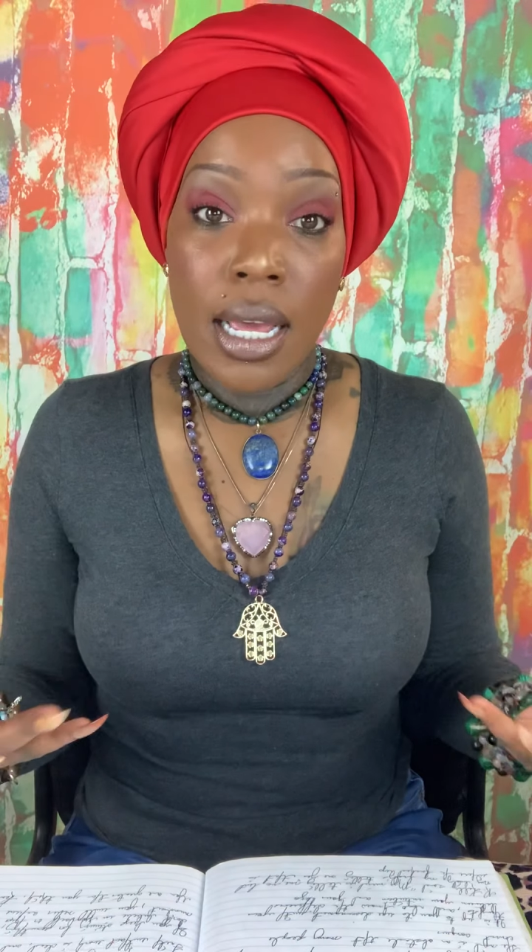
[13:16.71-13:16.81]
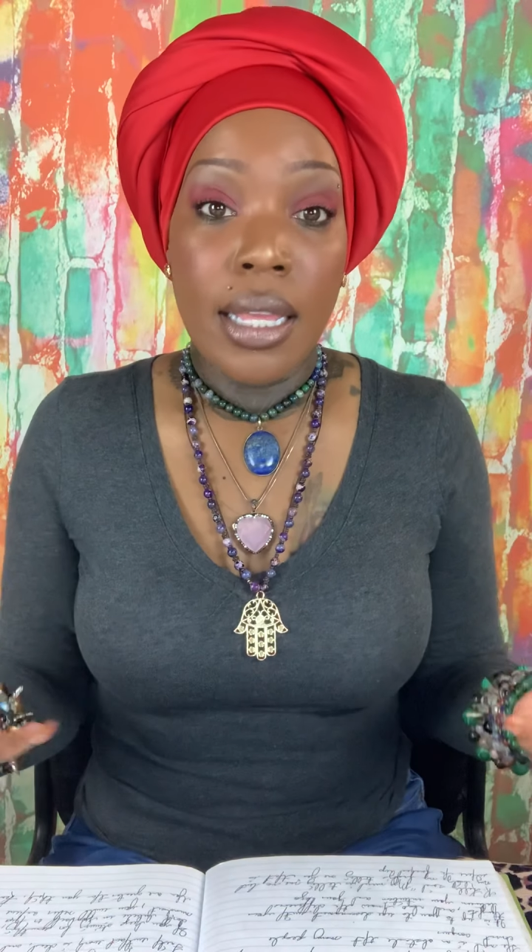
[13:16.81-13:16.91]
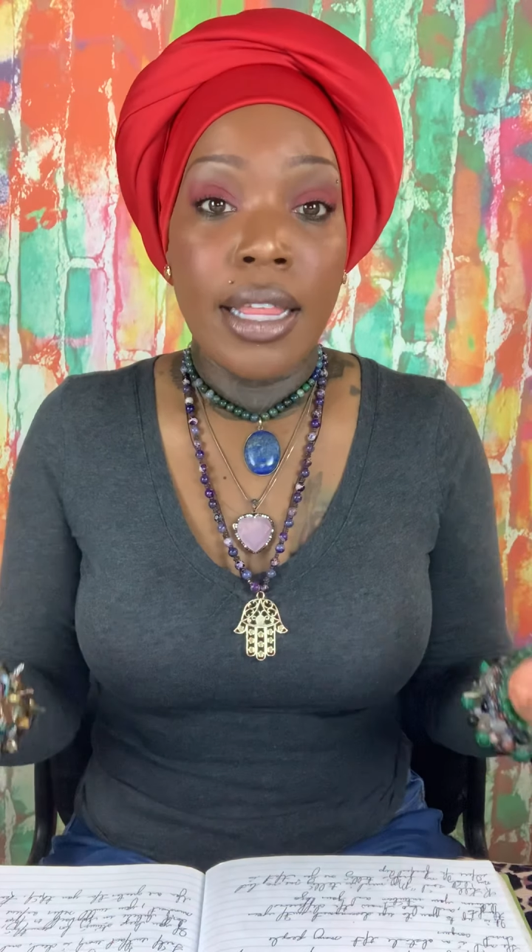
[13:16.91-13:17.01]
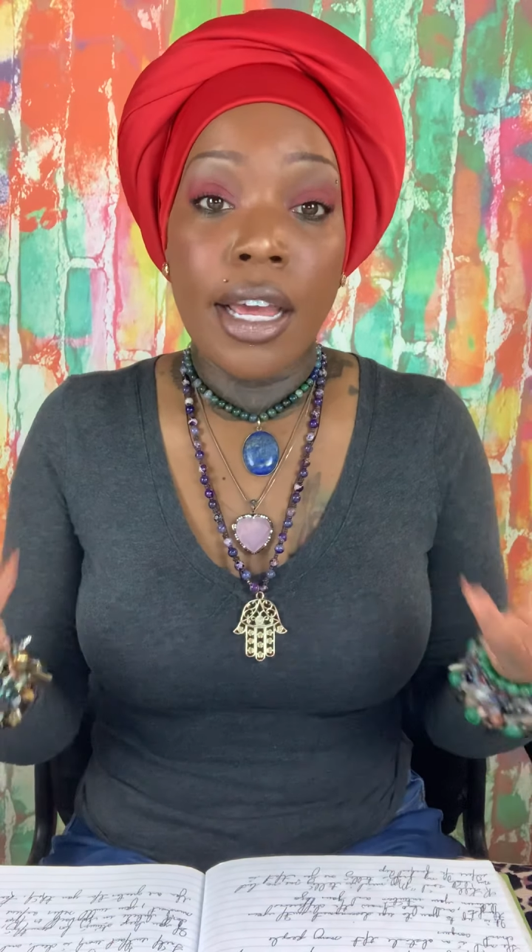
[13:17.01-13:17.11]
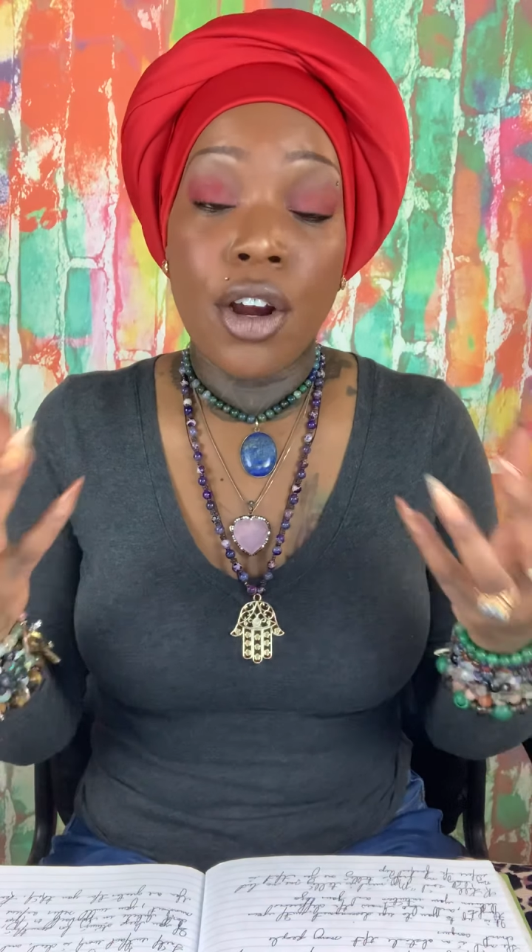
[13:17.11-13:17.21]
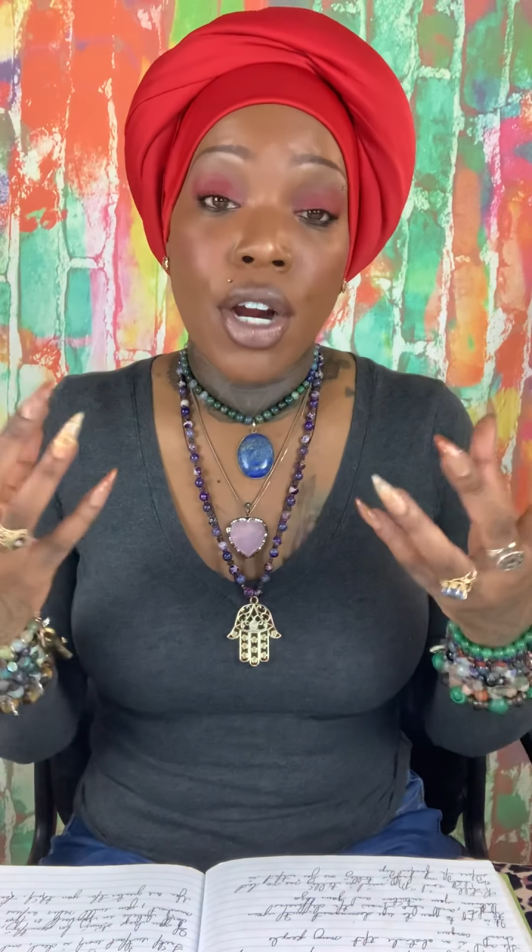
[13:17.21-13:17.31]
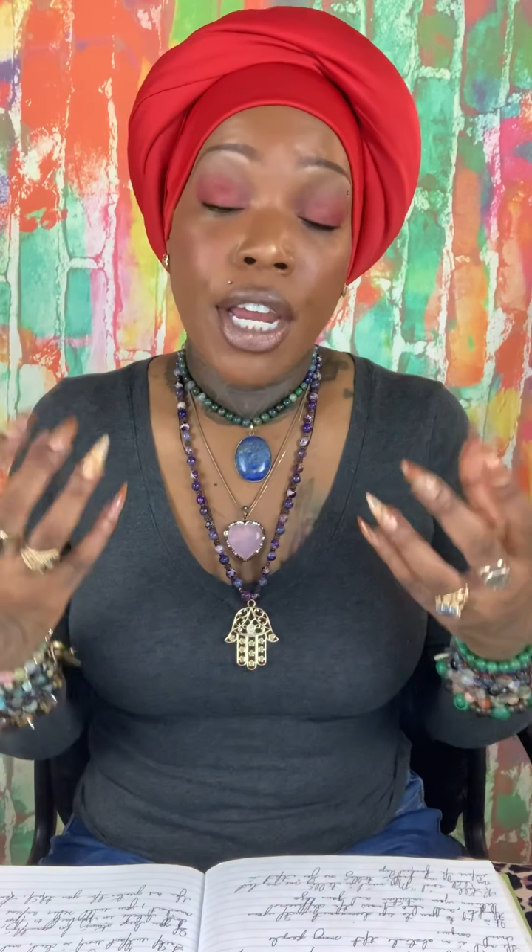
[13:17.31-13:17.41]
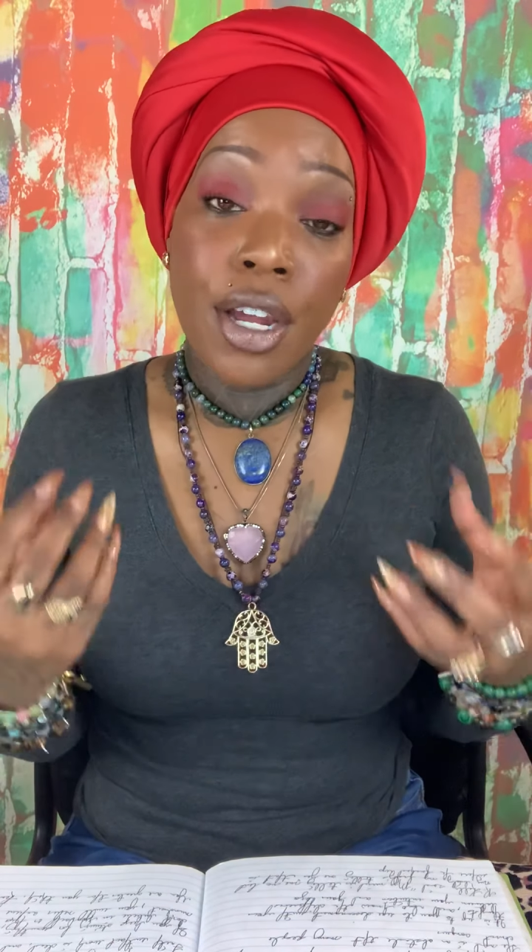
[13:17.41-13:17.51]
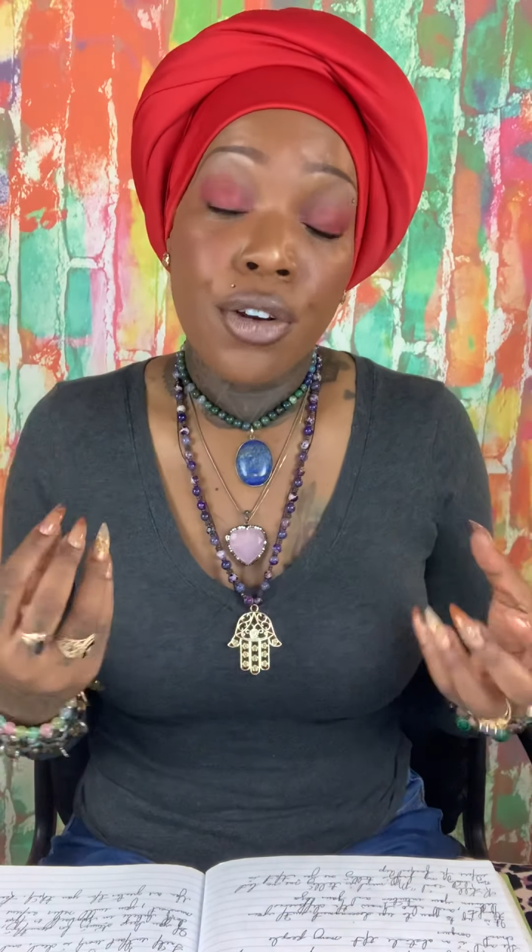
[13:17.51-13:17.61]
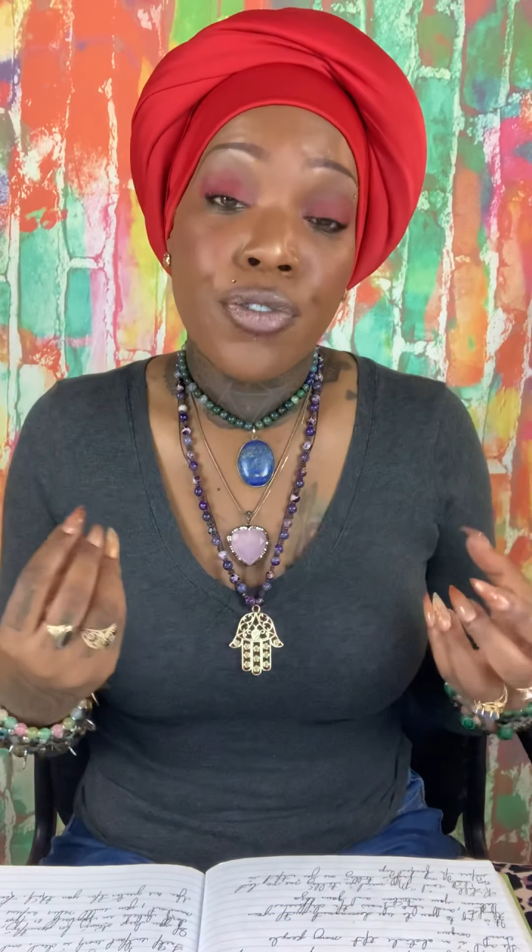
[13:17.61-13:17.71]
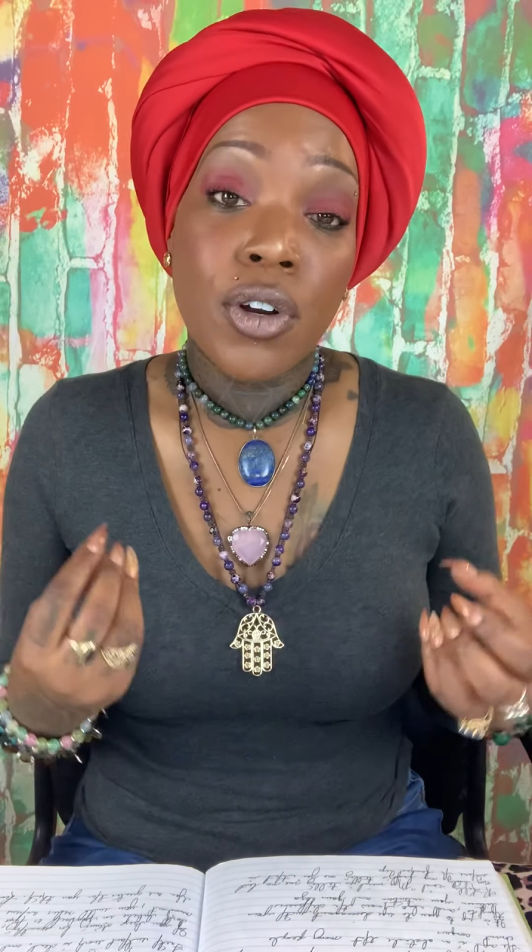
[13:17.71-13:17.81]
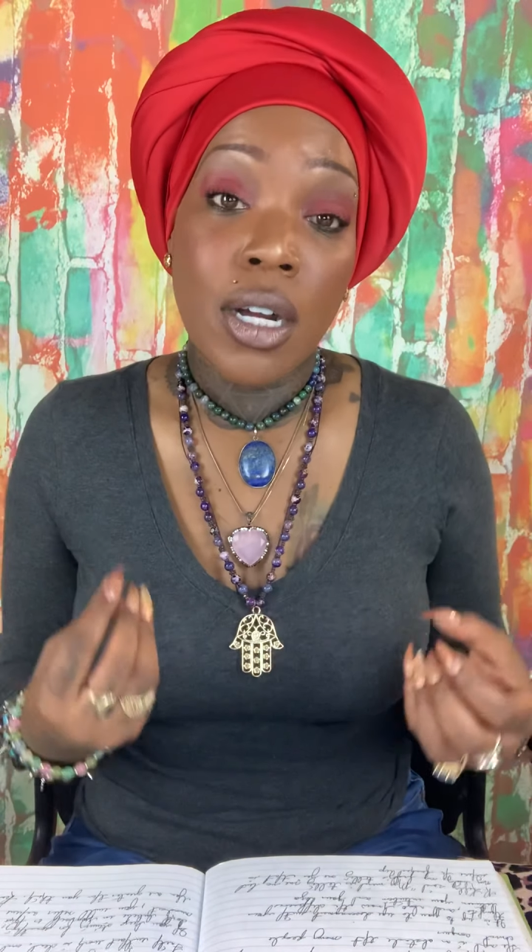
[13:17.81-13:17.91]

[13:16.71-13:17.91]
They are here for